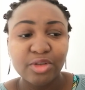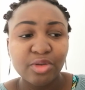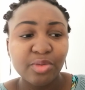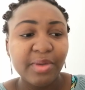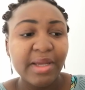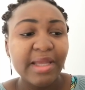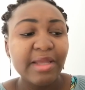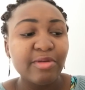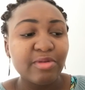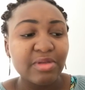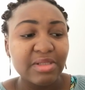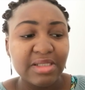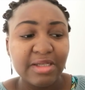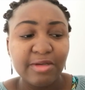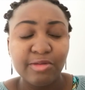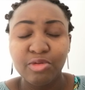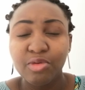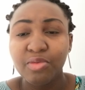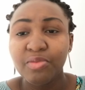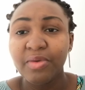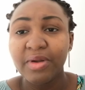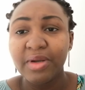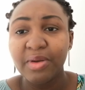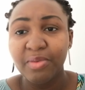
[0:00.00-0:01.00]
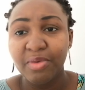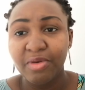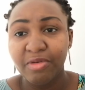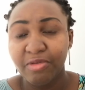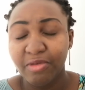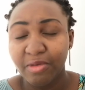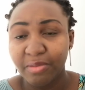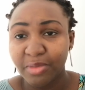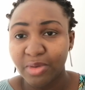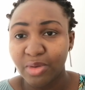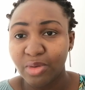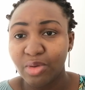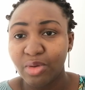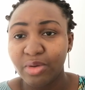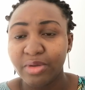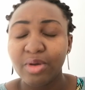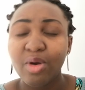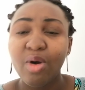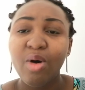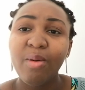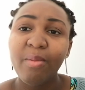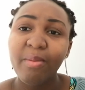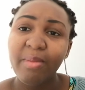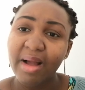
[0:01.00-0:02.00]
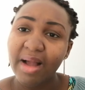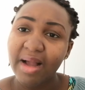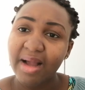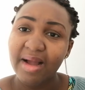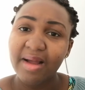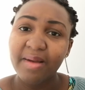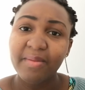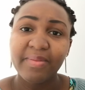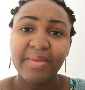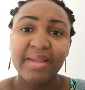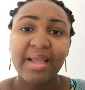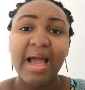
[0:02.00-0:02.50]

So when you sin, don't run away from the Lord. Come back.